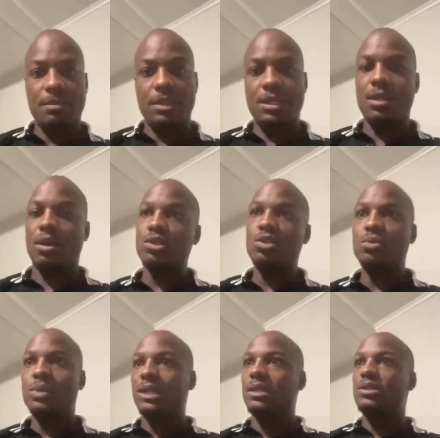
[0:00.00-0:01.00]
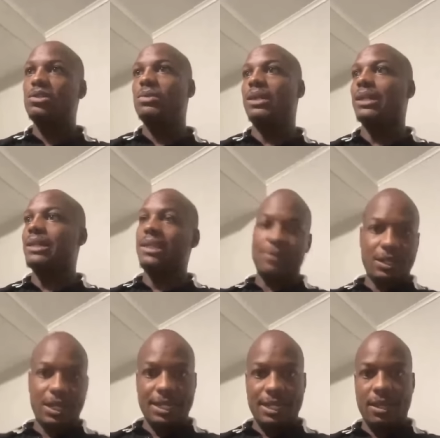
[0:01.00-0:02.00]
You know what I mean? Oh, you really you really
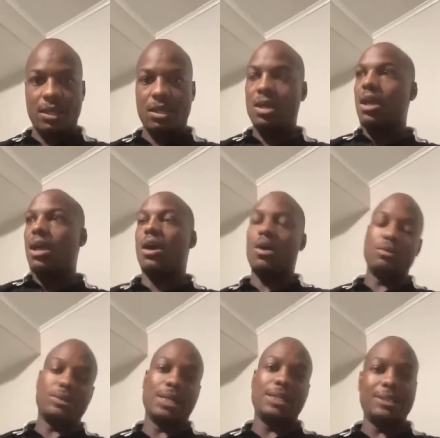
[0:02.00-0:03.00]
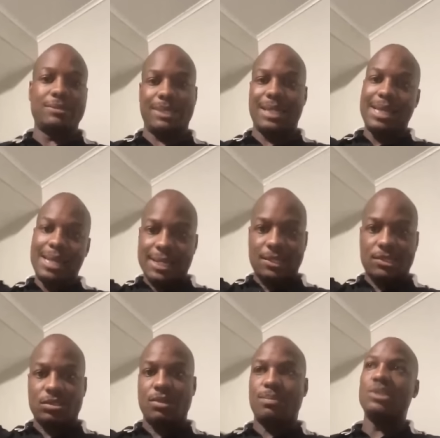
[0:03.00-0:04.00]
living like that? I don't think this internet
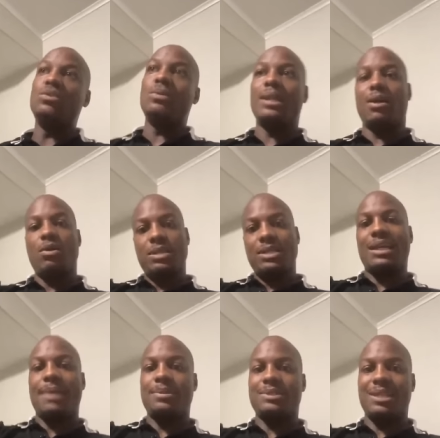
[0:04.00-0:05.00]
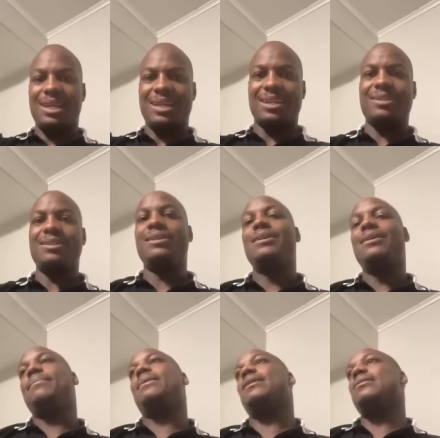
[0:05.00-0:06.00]
stuff, but you really on that type of time.
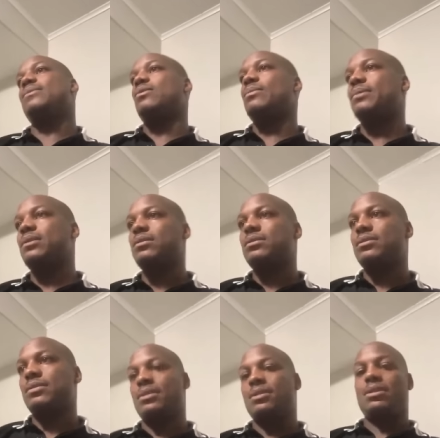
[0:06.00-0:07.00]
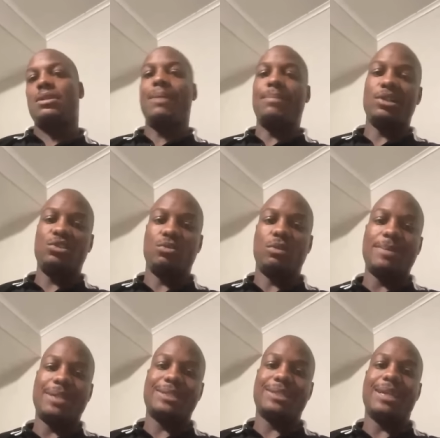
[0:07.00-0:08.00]
Man, come on, bro. Yeah, I brought you around
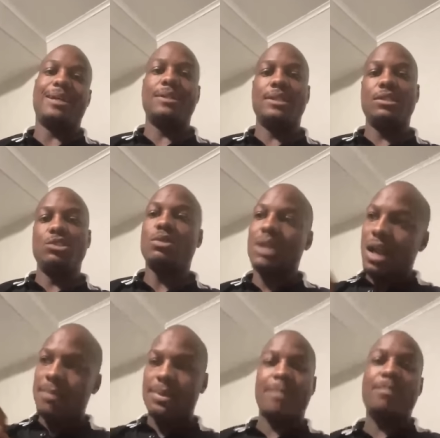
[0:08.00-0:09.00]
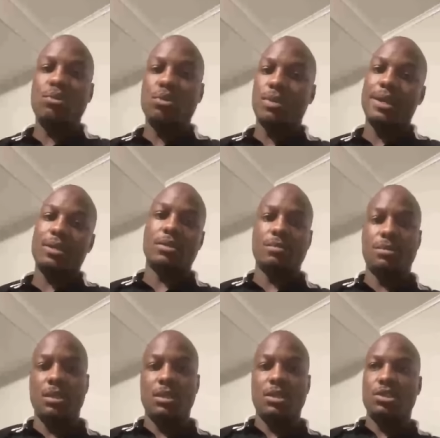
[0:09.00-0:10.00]
my child, nigga. You called me, I pulled right up.